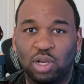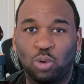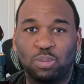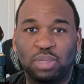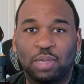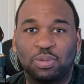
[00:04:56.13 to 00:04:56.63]
they
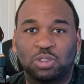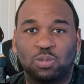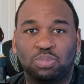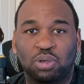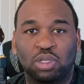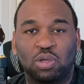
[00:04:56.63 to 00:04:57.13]
wouldn't be able to
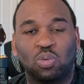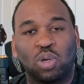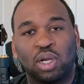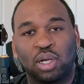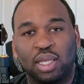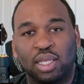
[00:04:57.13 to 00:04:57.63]
build it
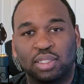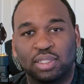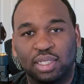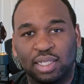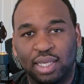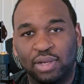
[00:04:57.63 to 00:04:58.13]
where it's
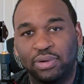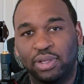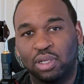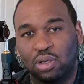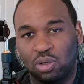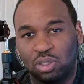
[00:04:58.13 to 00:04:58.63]

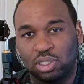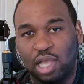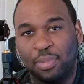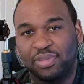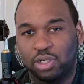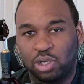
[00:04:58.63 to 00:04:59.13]
layering on
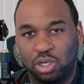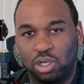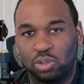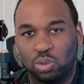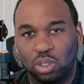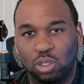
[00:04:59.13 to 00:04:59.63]
top of the
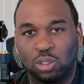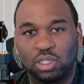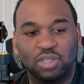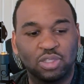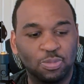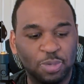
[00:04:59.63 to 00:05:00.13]
current world.
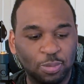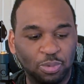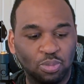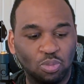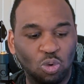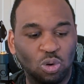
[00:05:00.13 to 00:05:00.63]
There's the
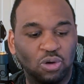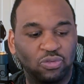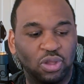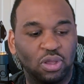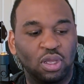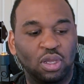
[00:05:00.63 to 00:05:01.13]
people more of
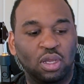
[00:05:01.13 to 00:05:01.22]
the